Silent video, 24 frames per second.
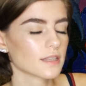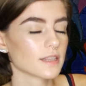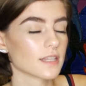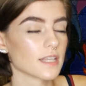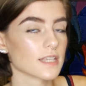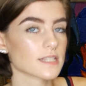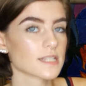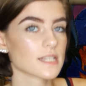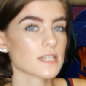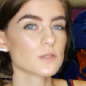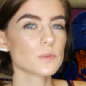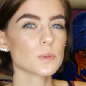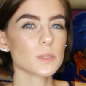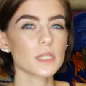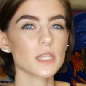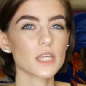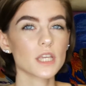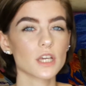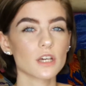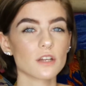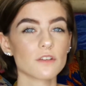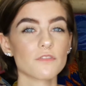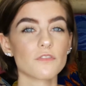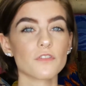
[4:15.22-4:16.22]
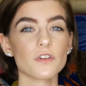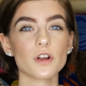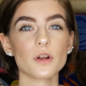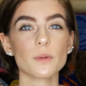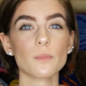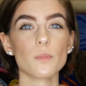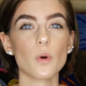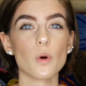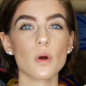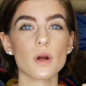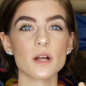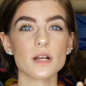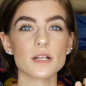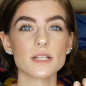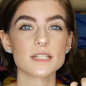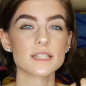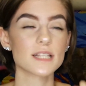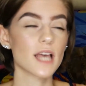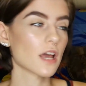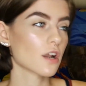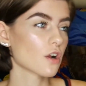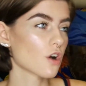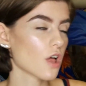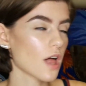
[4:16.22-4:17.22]
This is really good for more
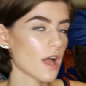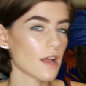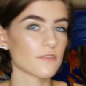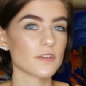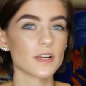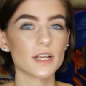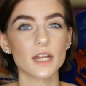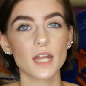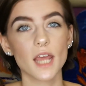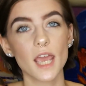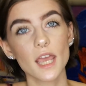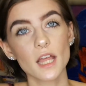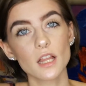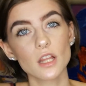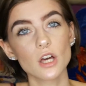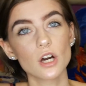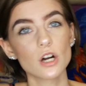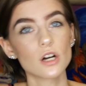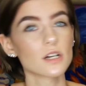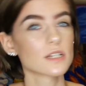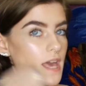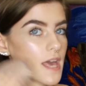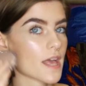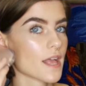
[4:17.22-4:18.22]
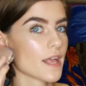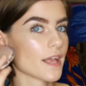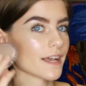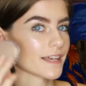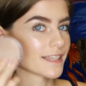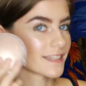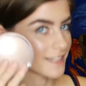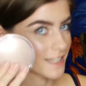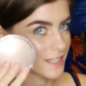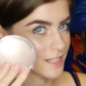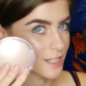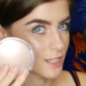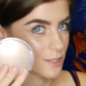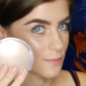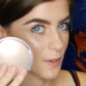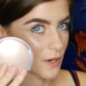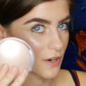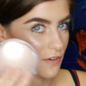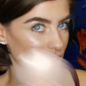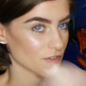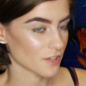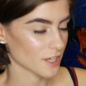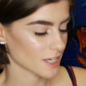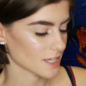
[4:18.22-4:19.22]
subtle, everyday look. This is
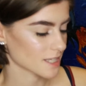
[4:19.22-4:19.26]
perfect.